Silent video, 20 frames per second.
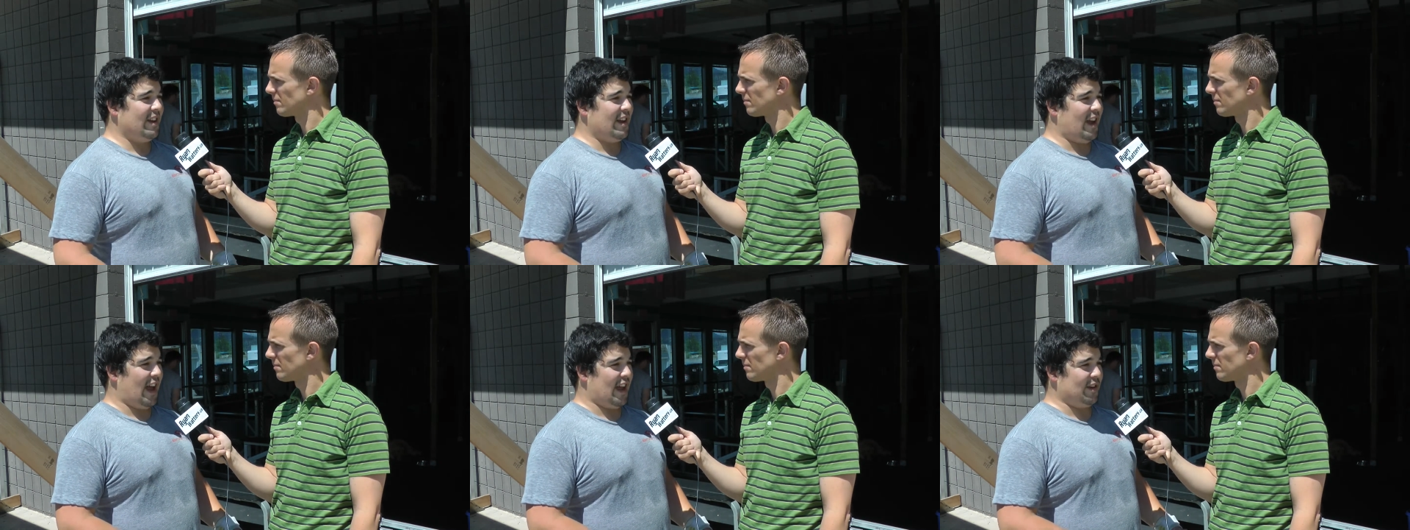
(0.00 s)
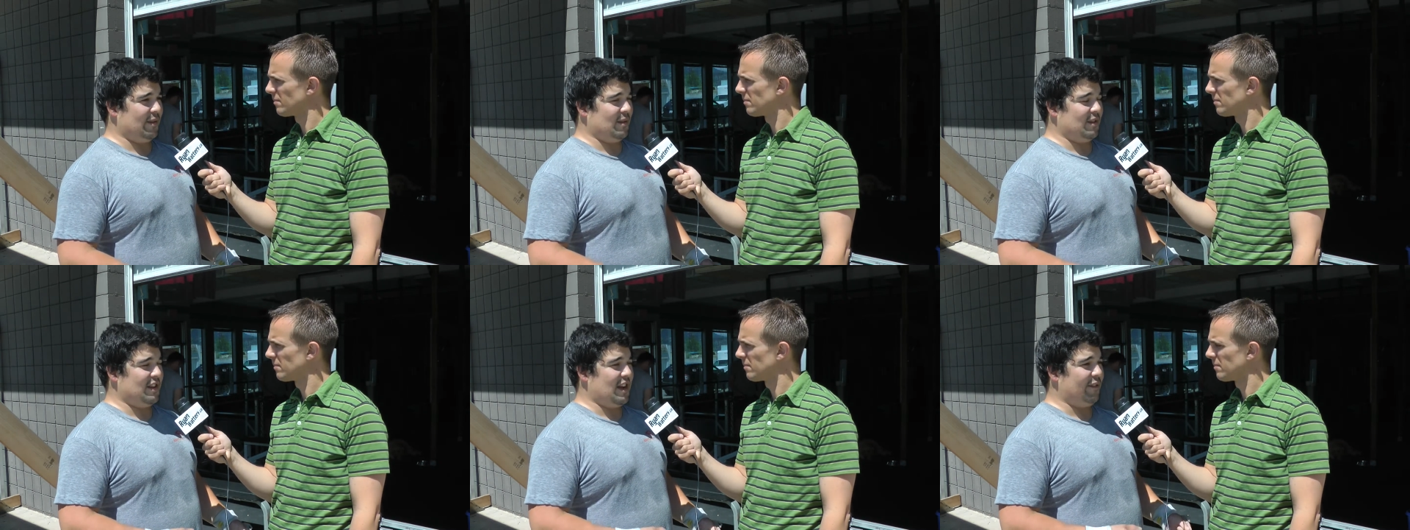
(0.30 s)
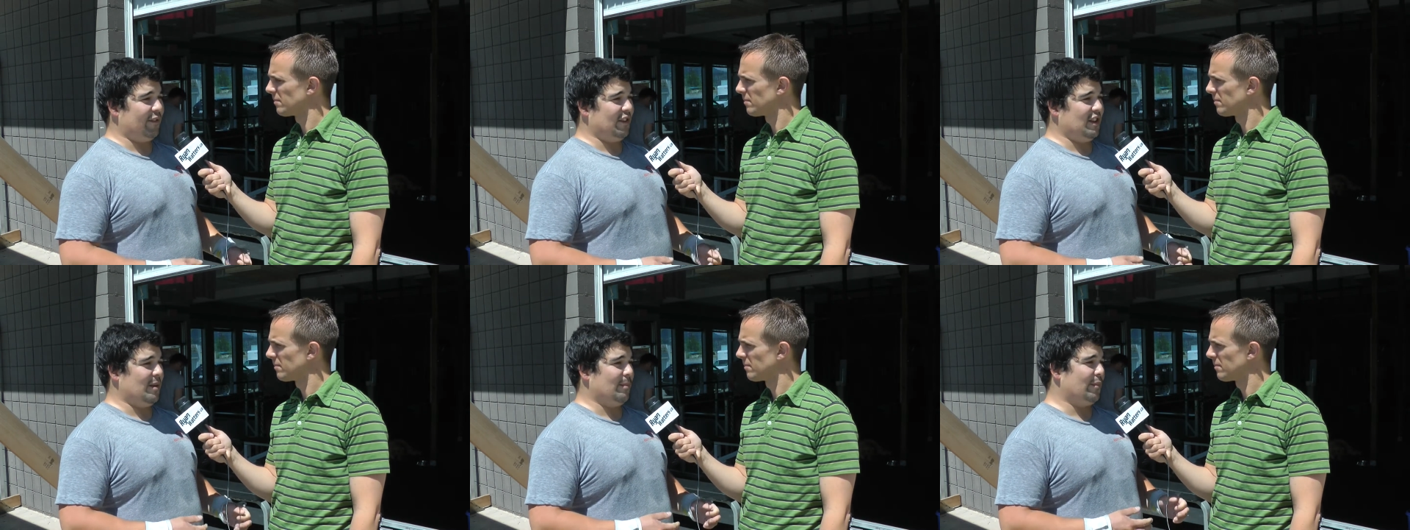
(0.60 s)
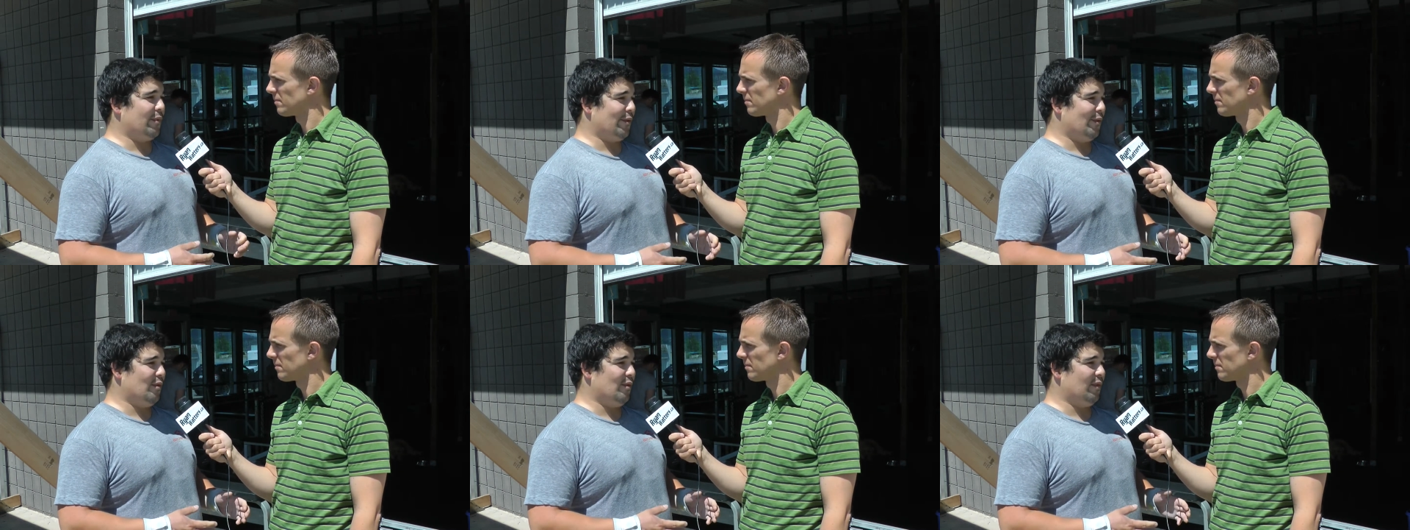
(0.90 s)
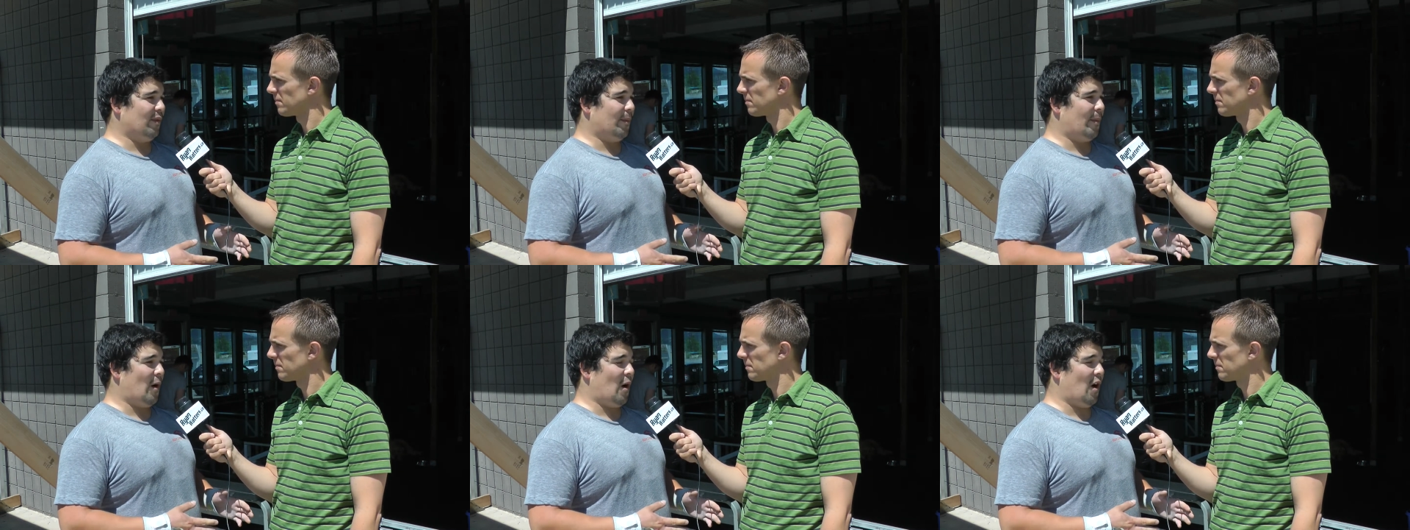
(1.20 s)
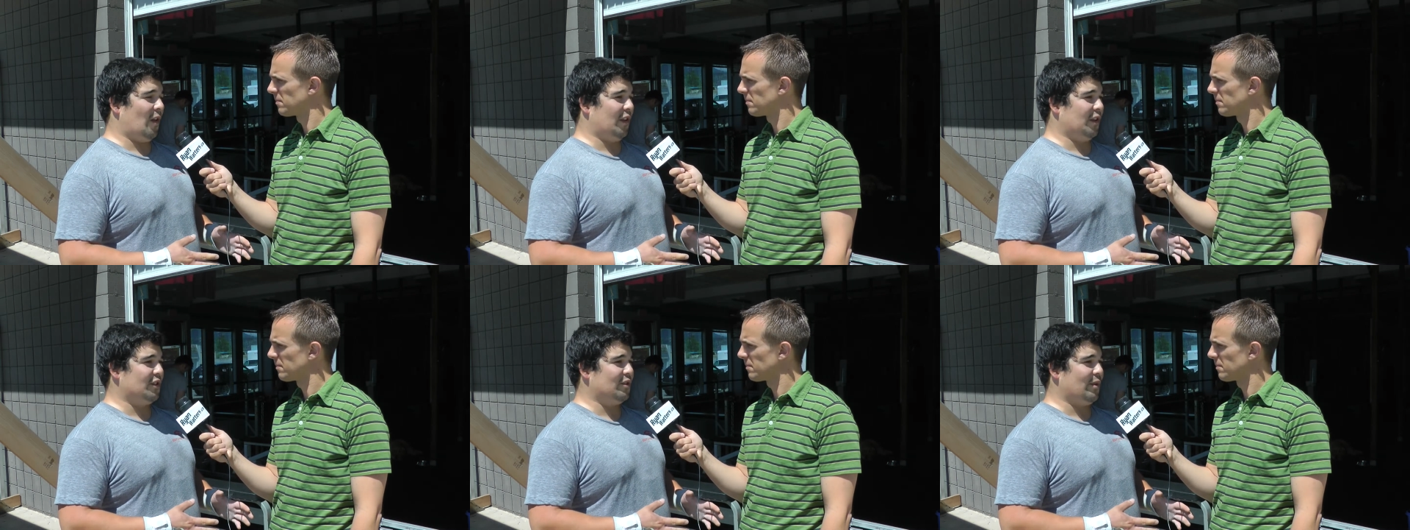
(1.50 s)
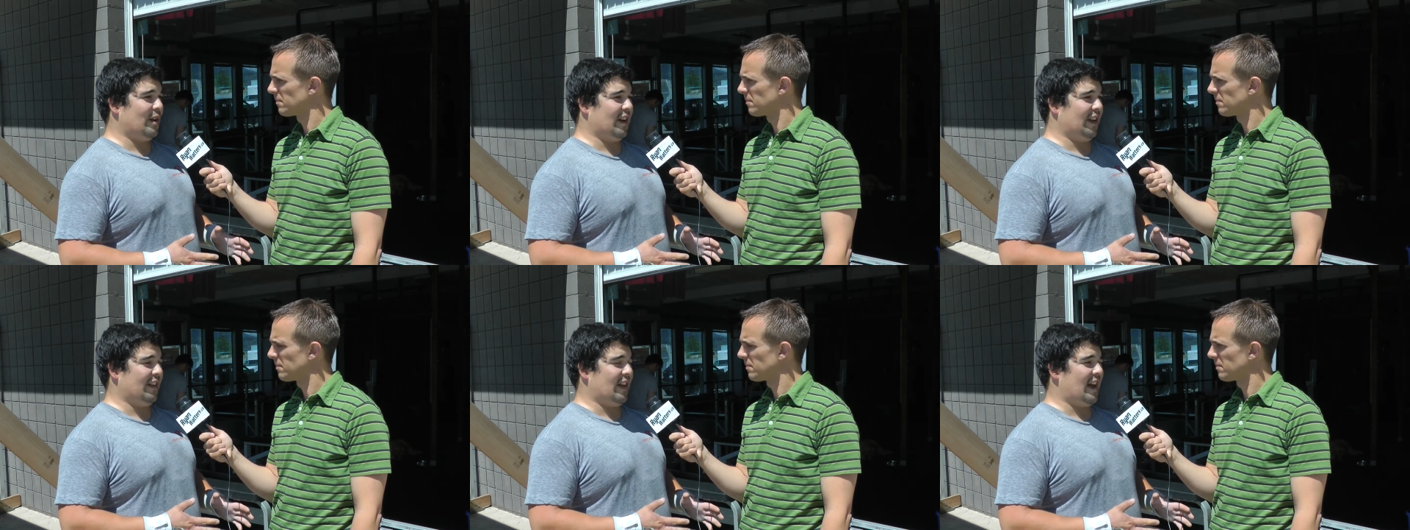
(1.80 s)
Speaker 1: and definitely improve upon the
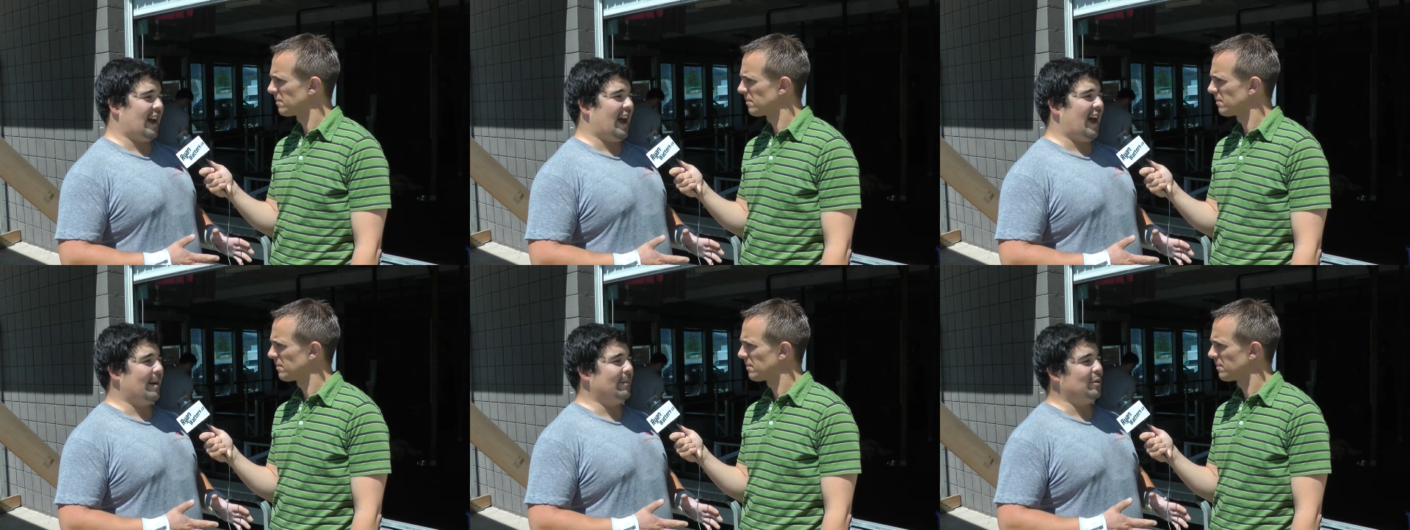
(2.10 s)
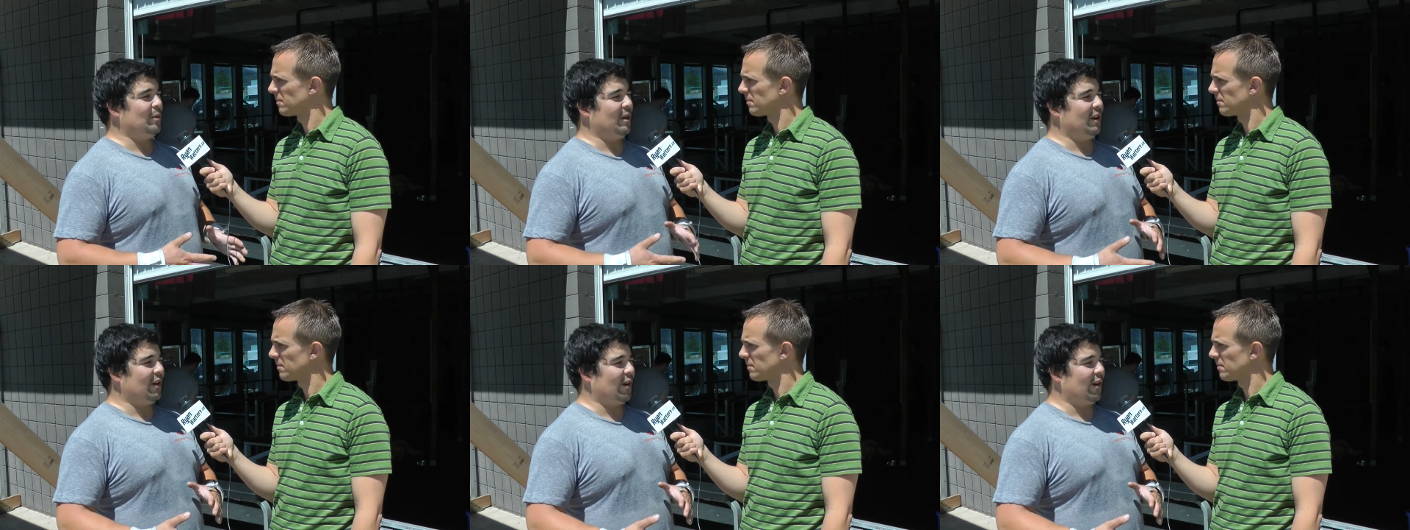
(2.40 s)
training that I am doing